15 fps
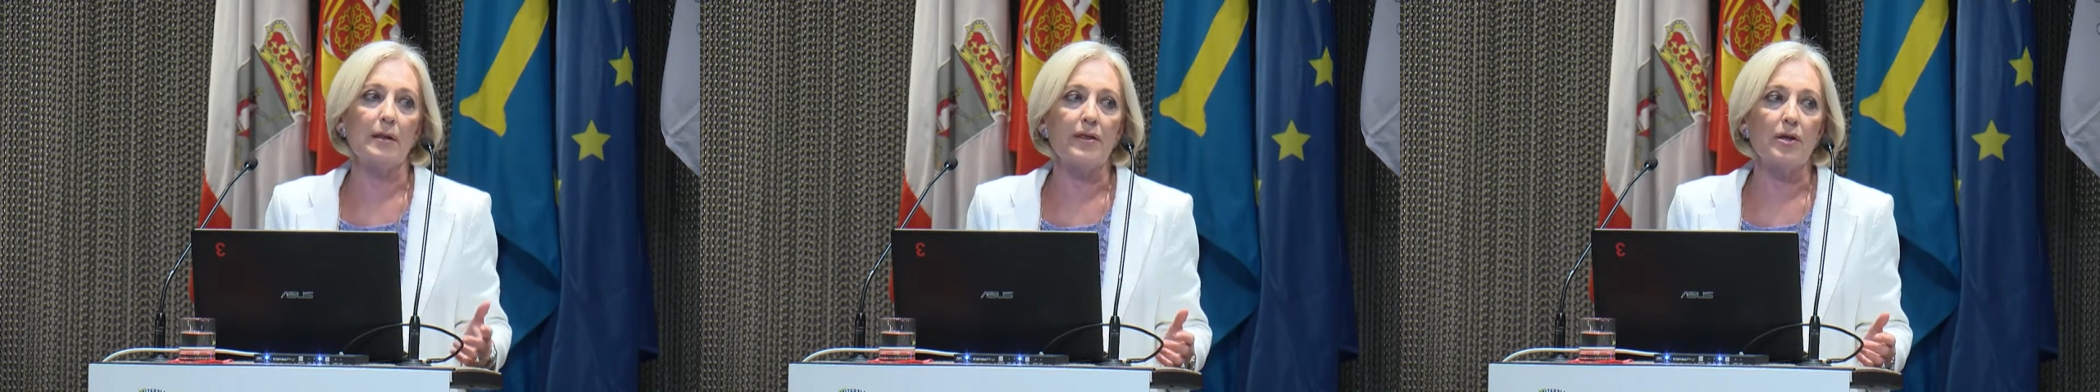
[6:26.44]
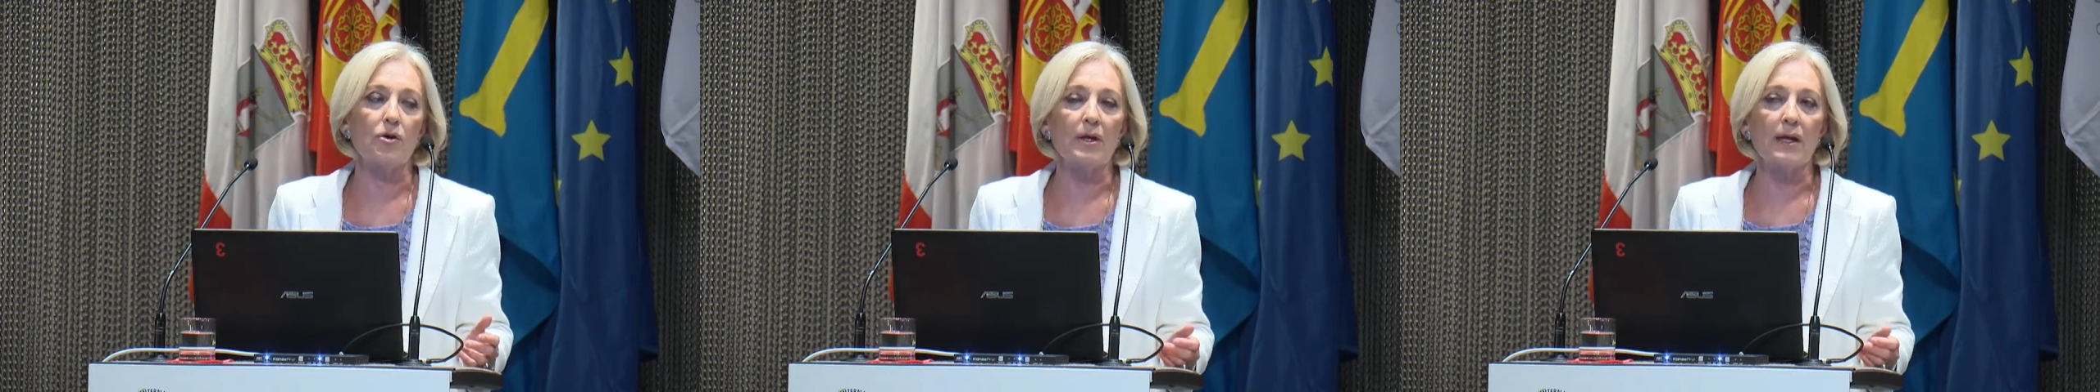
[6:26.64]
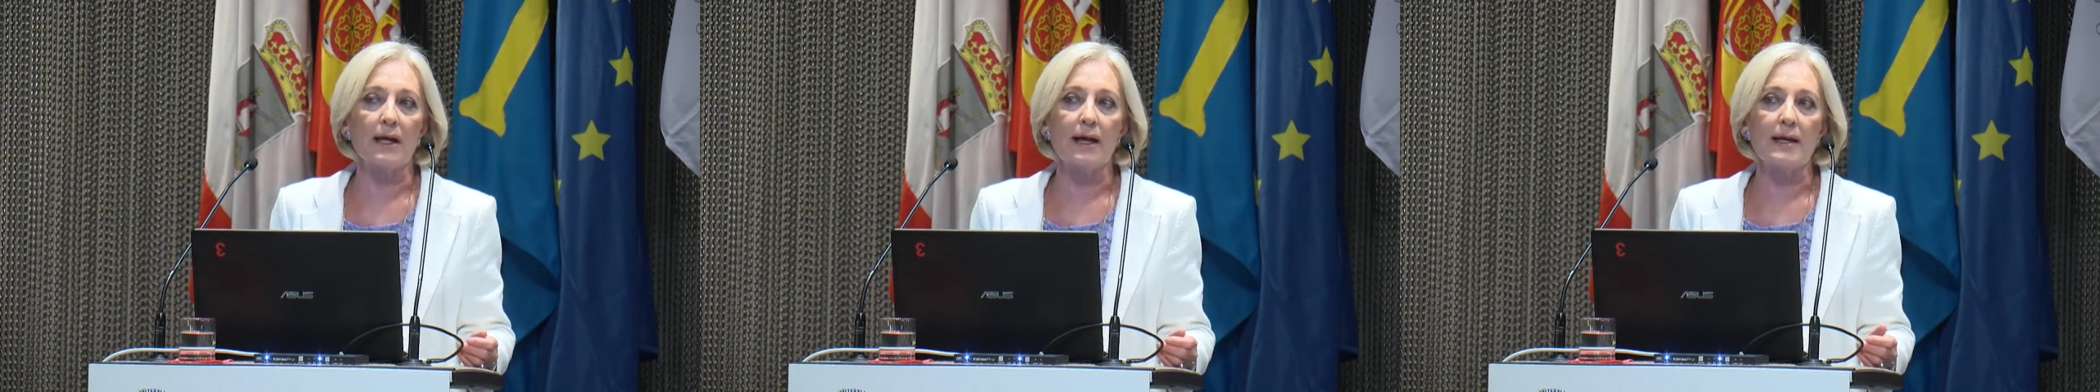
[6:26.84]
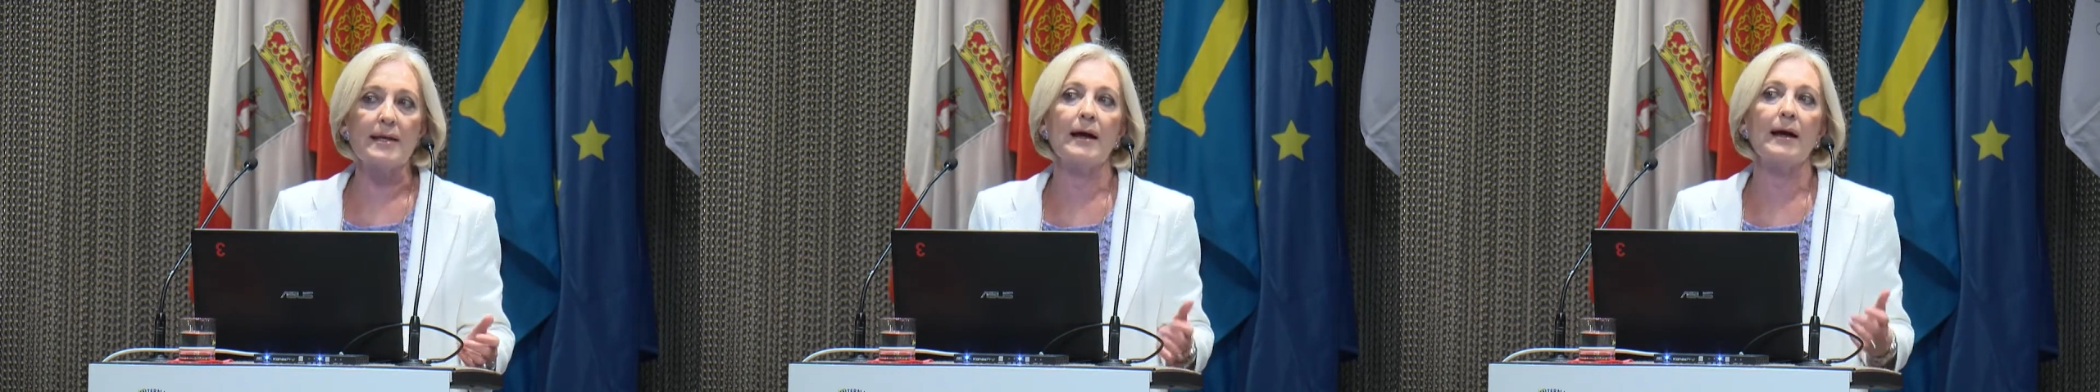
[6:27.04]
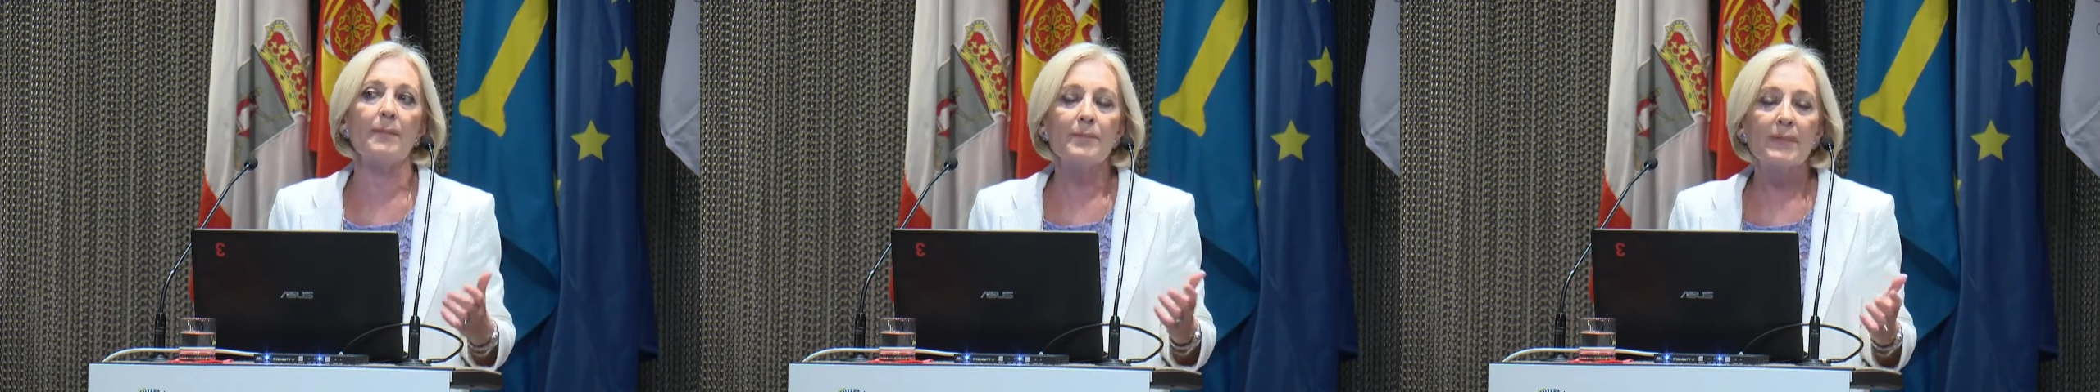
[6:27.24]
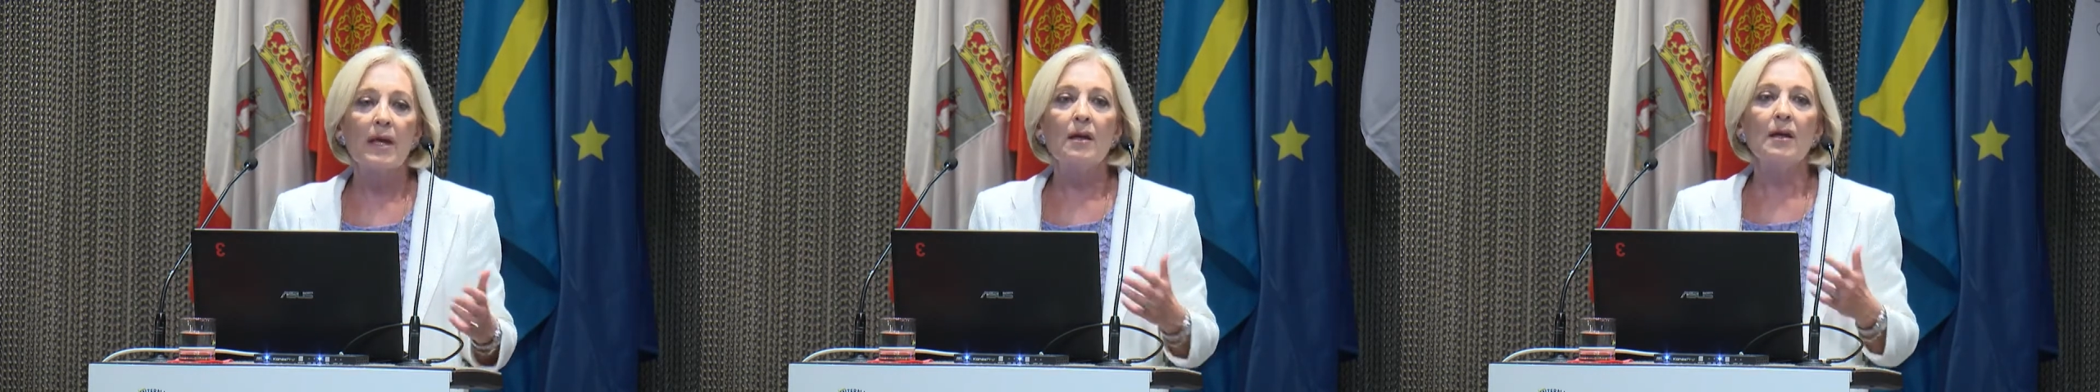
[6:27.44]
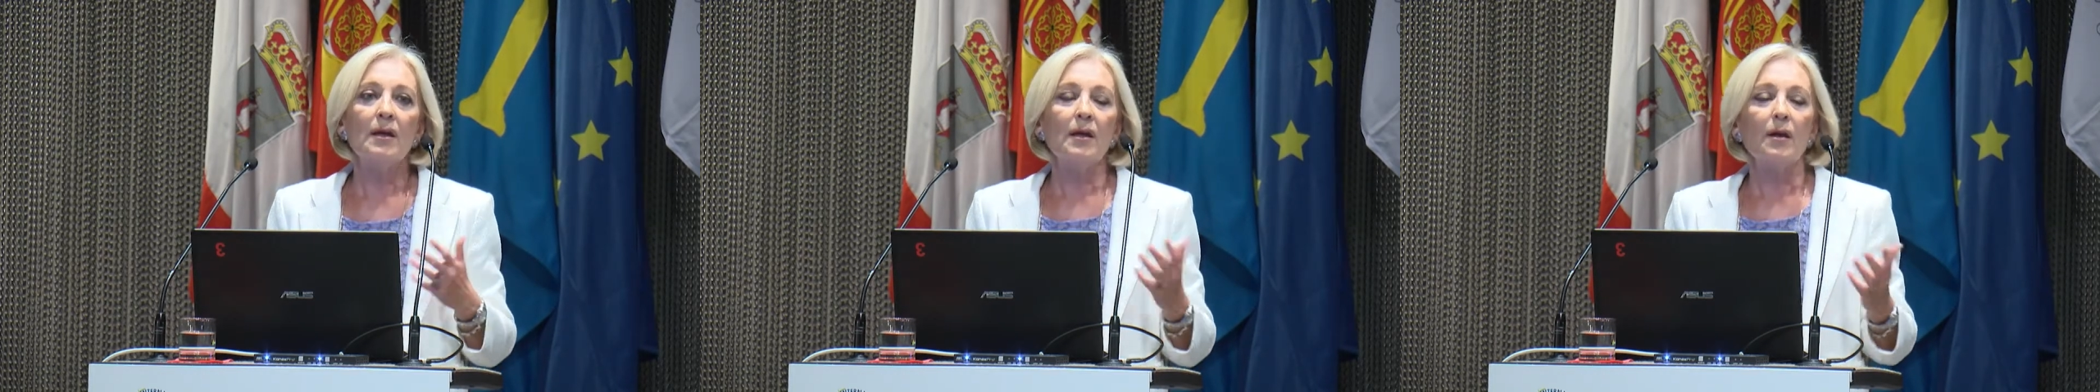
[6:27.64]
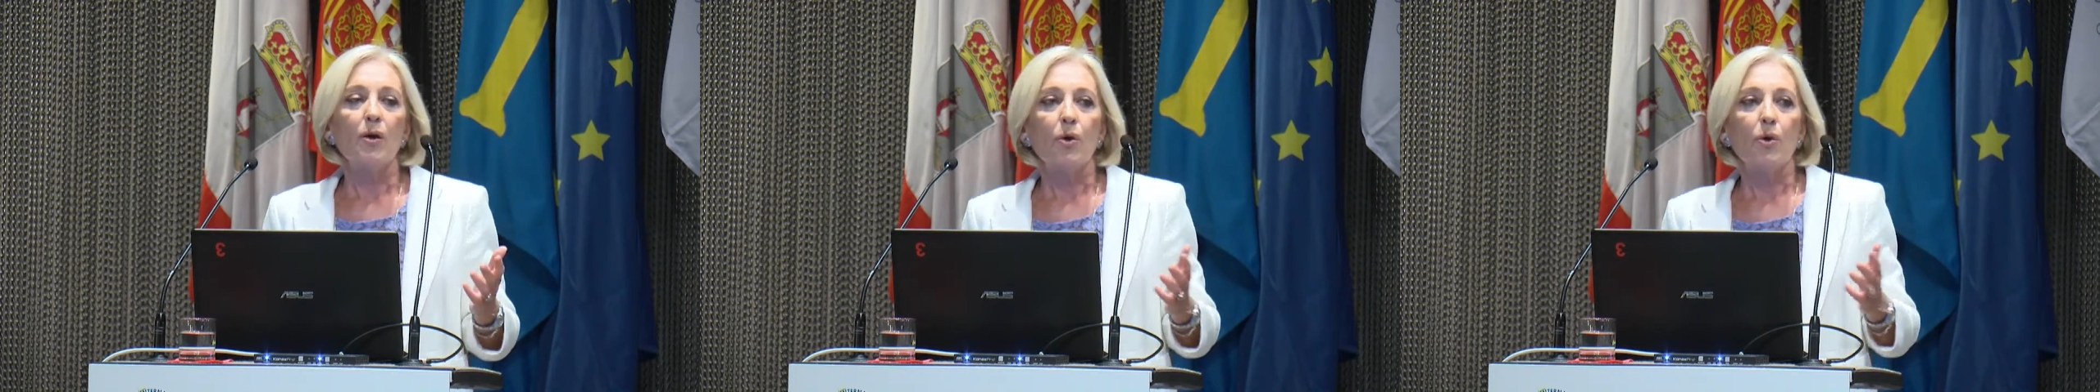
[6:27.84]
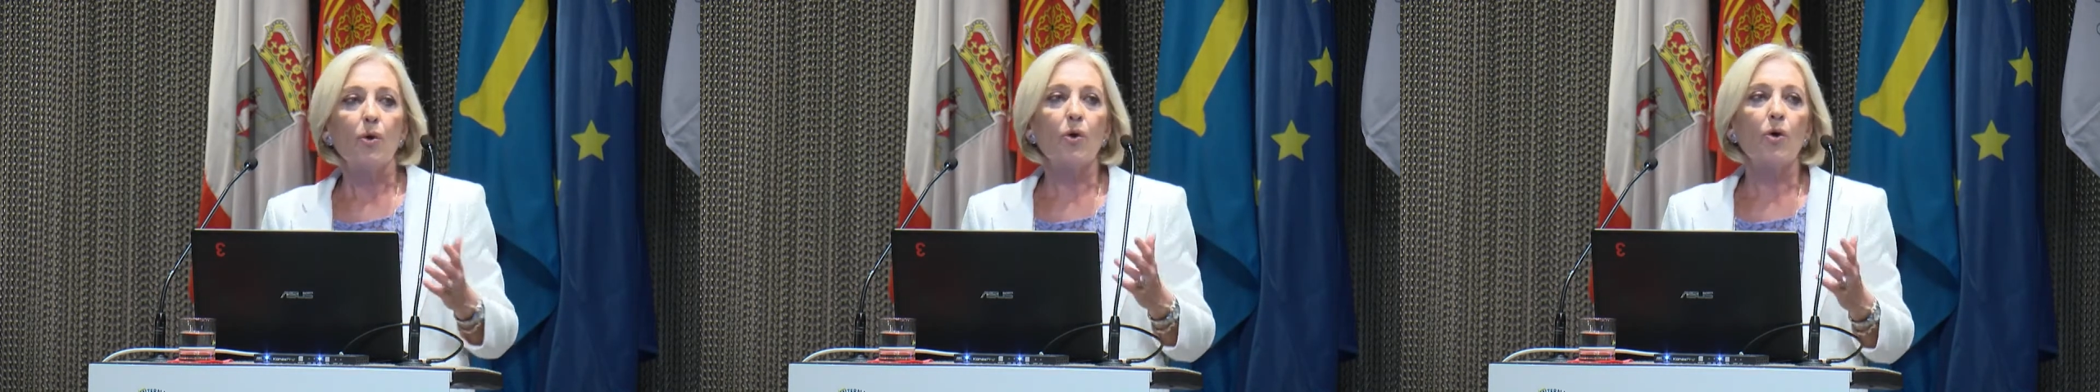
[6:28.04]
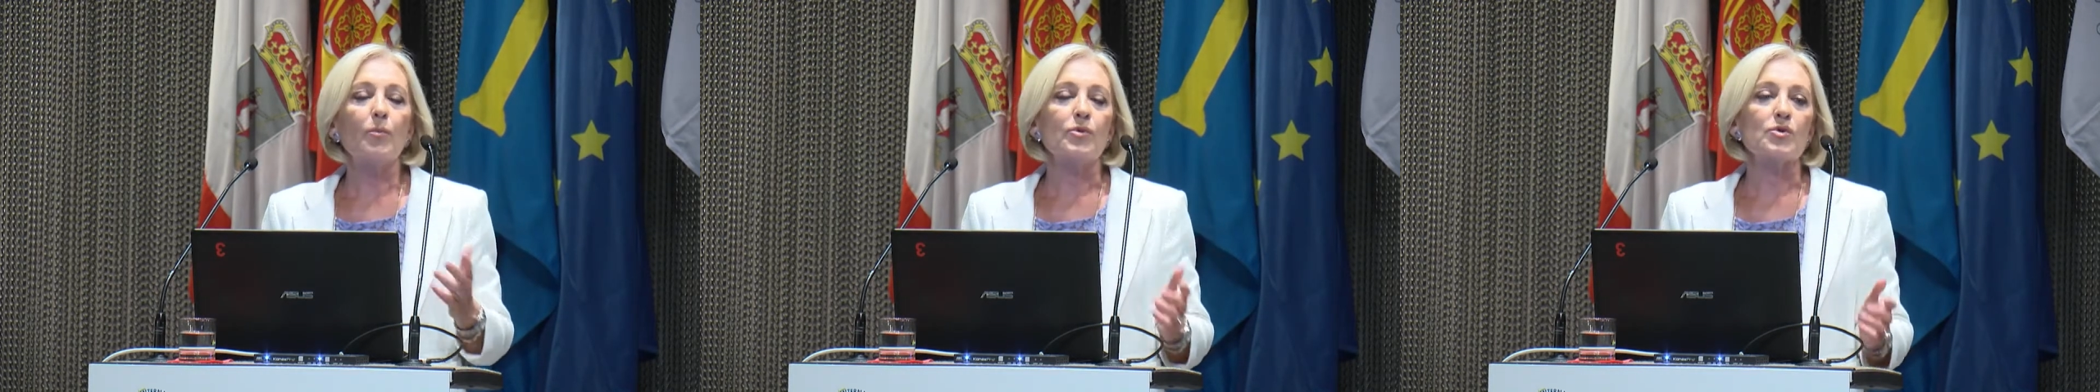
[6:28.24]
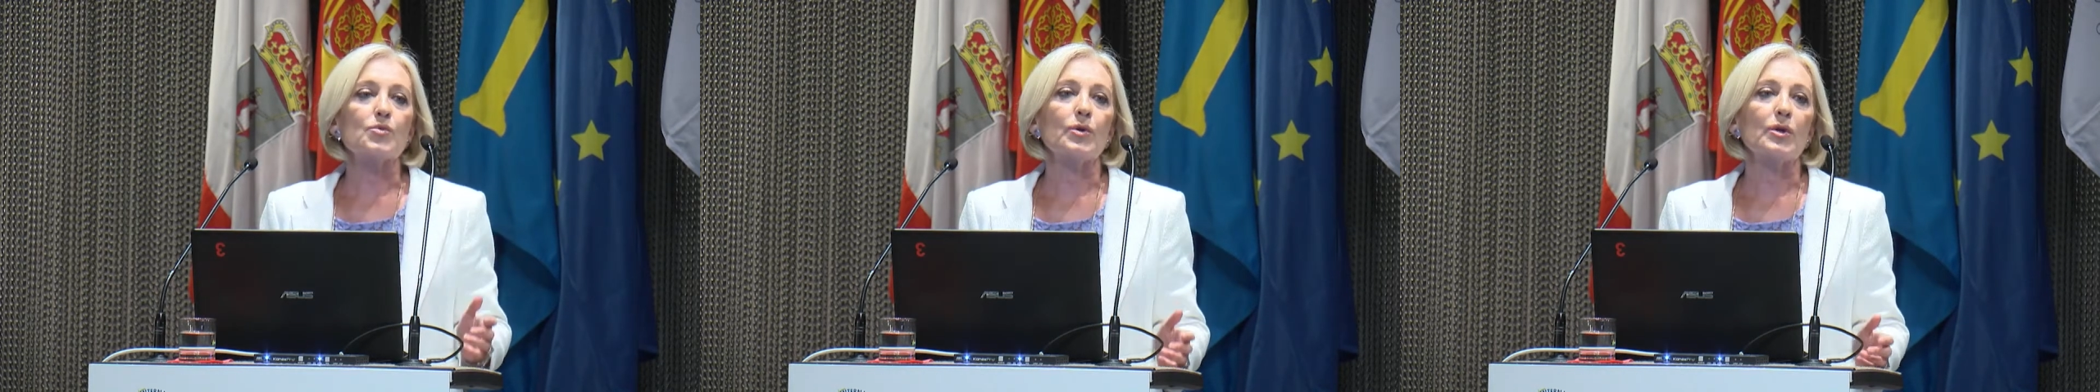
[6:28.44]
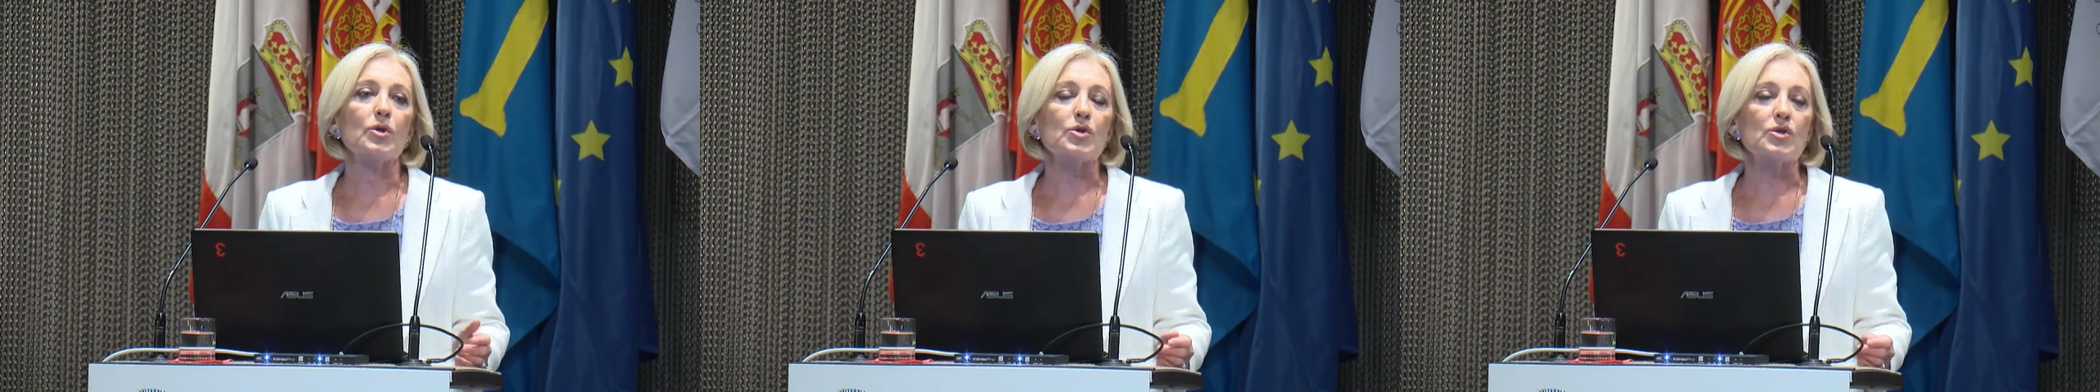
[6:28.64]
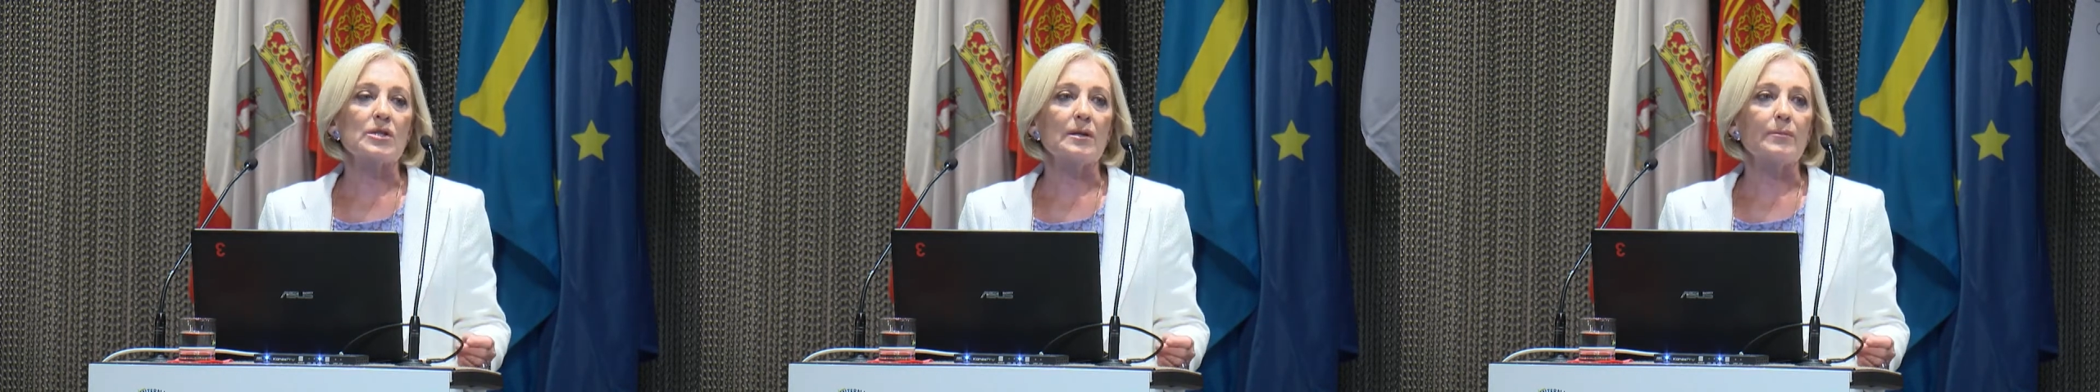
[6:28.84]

and that we will have to face to